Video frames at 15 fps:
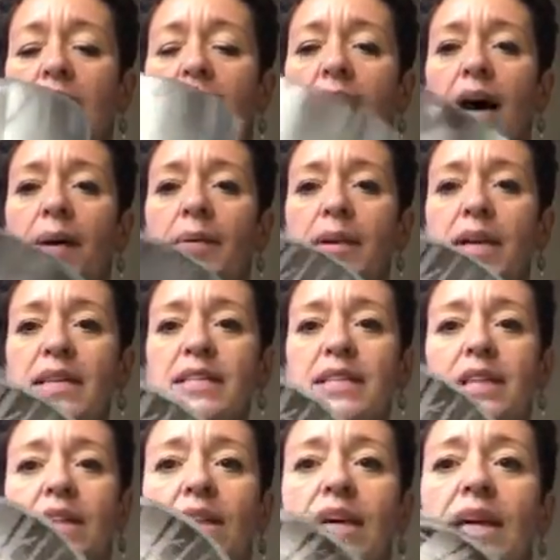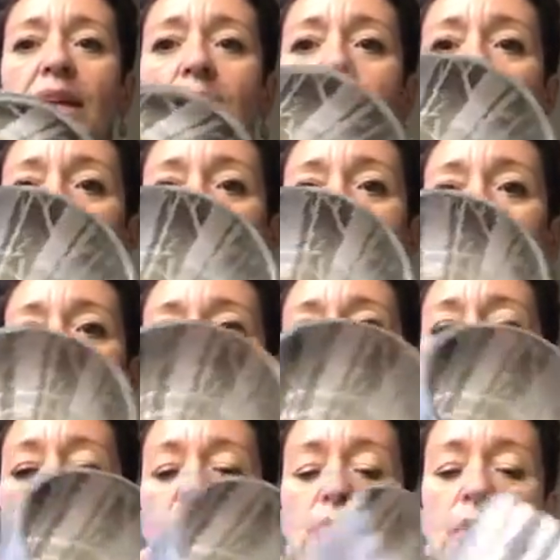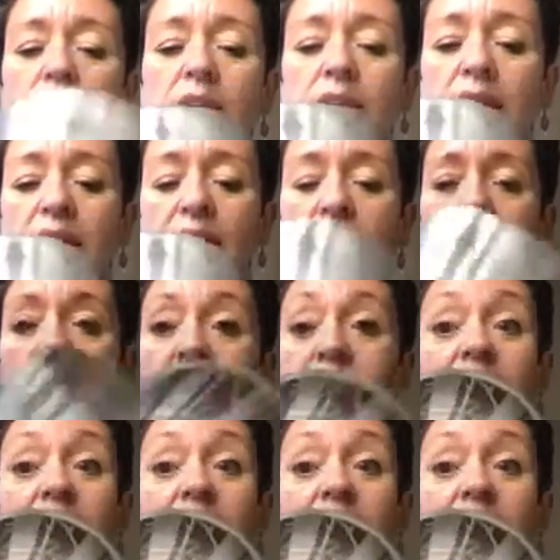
Nice clean burn when it